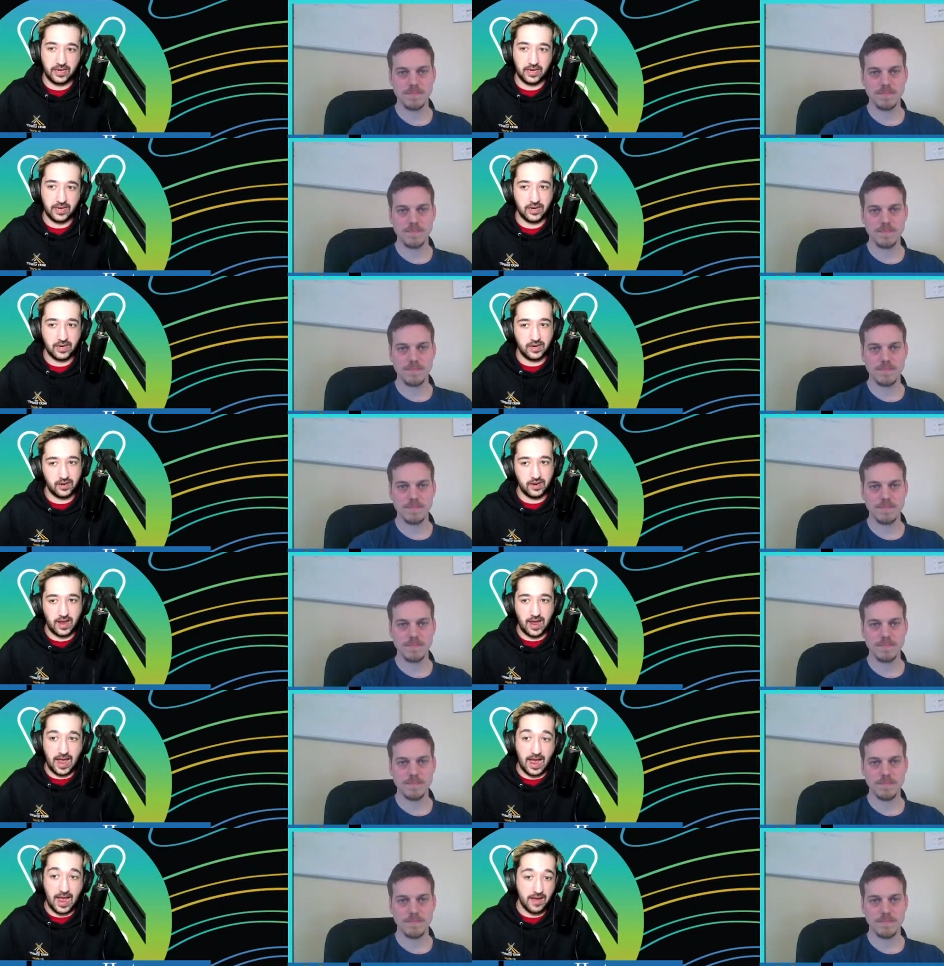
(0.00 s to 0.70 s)
Speaker 1: in
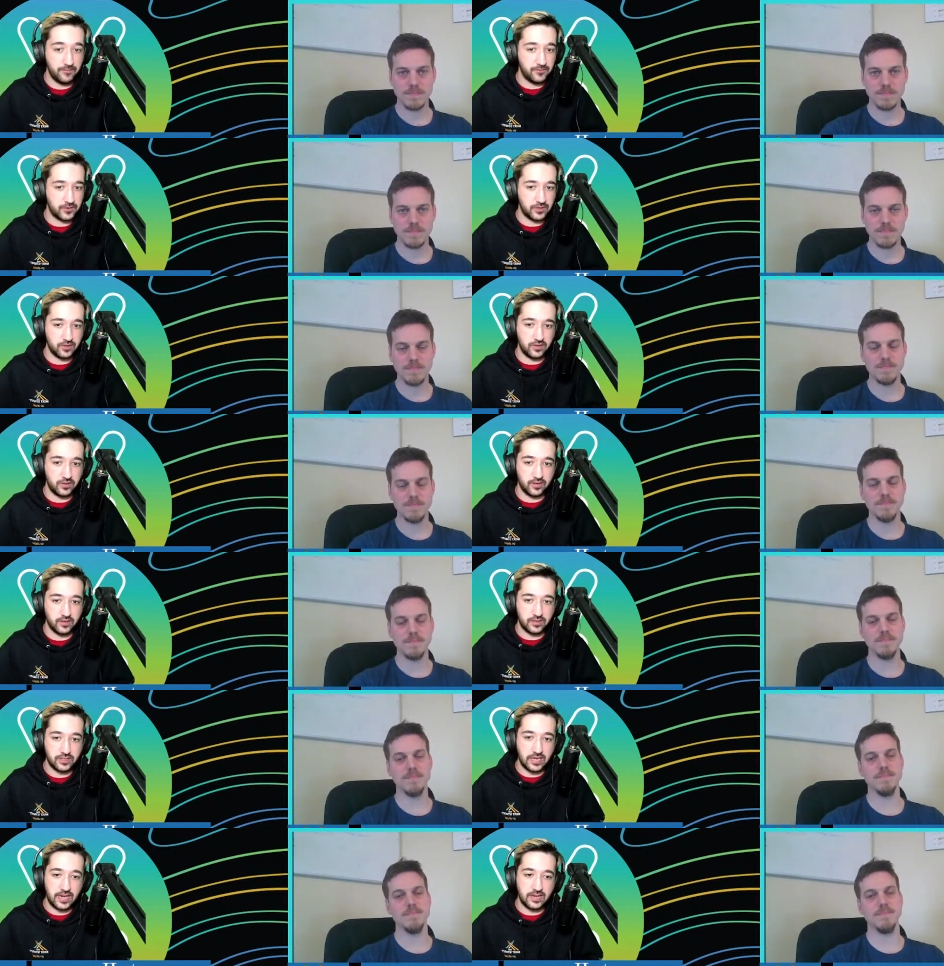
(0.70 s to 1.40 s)
after their
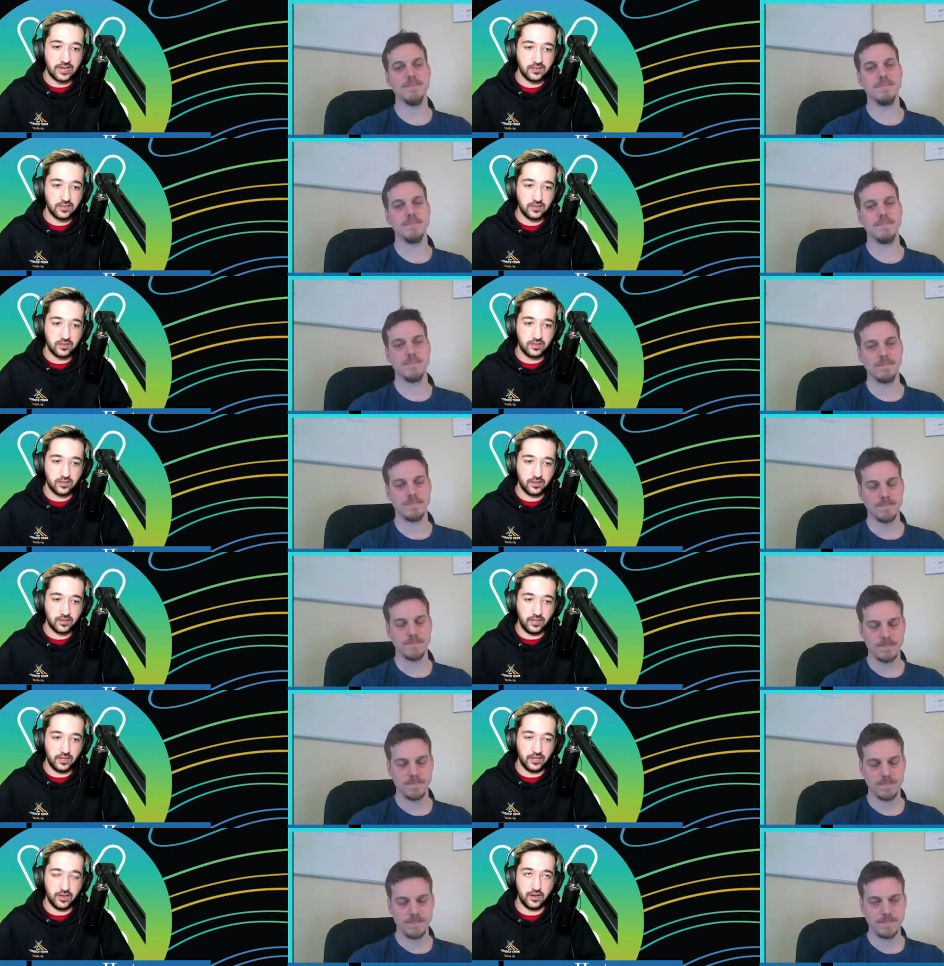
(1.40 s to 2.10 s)
mm-hmm. test,
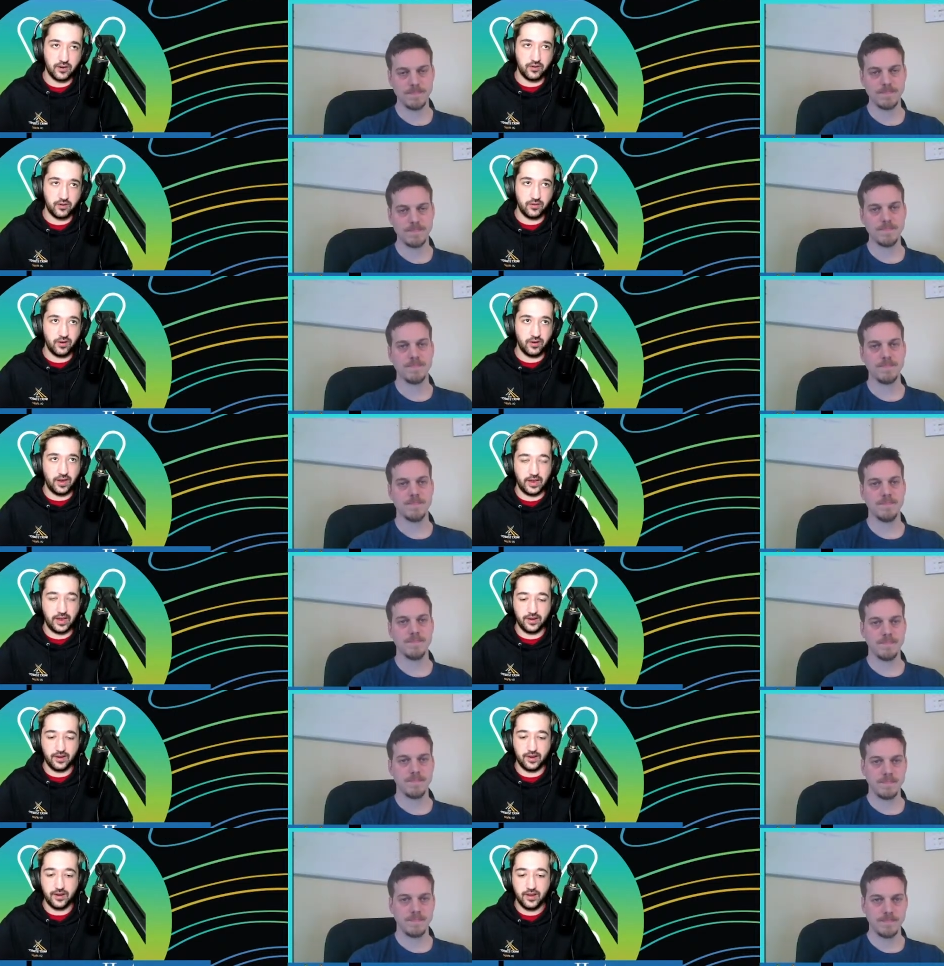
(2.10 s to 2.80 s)
you know,
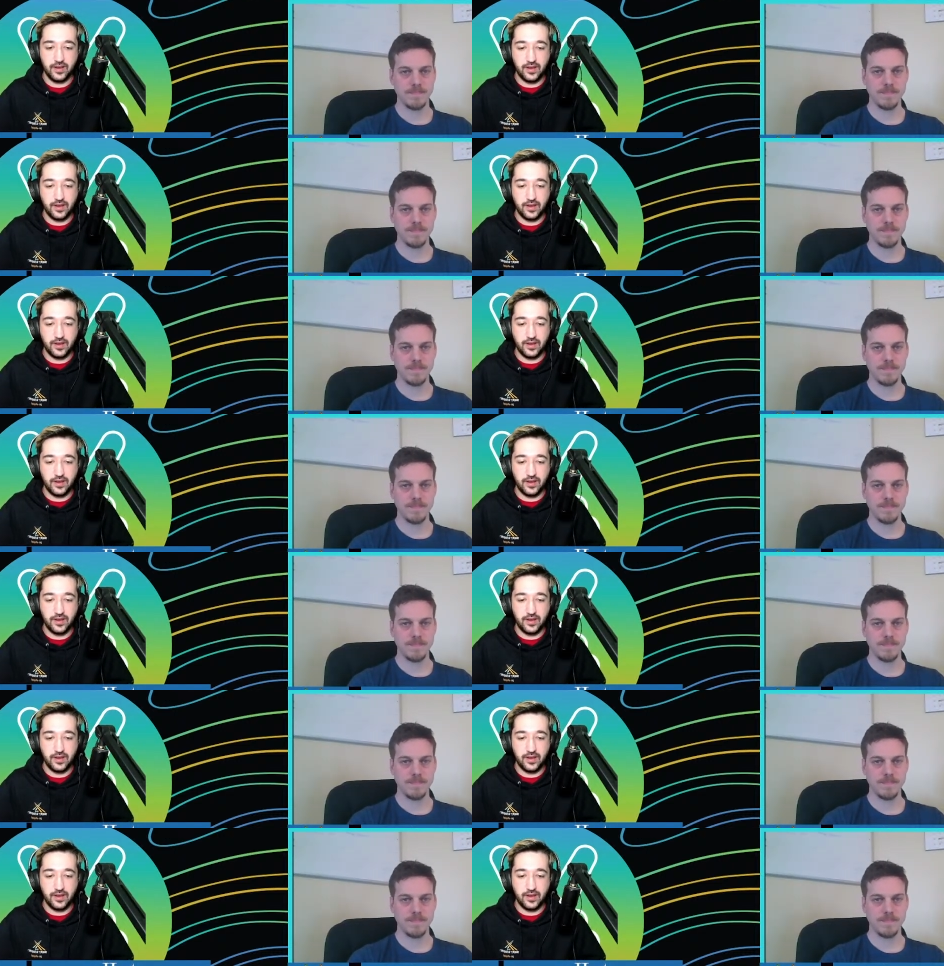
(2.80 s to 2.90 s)
and